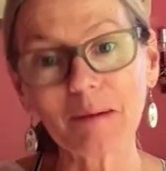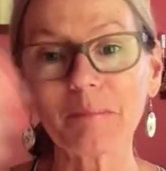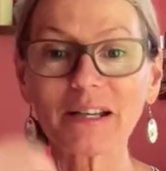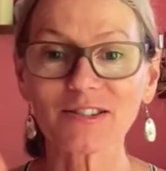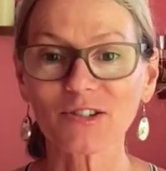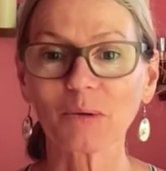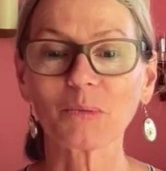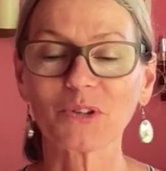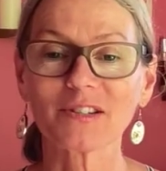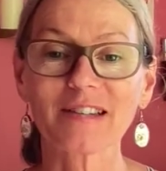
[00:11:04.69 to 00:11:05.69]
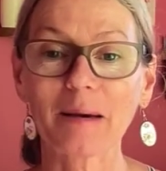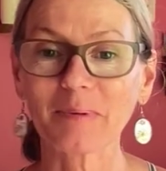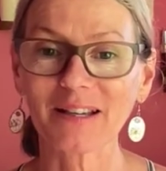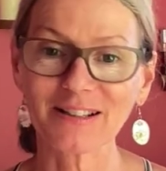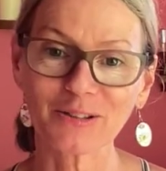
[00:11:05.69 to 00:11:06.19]
mixed up with the
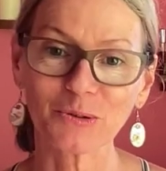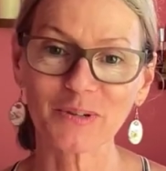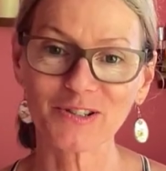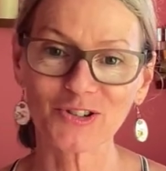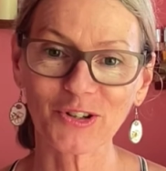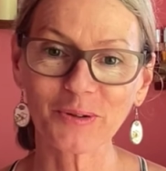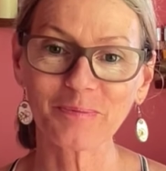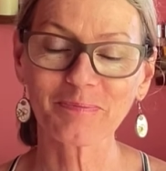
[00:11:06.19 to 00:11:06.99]
tapping I'll always do.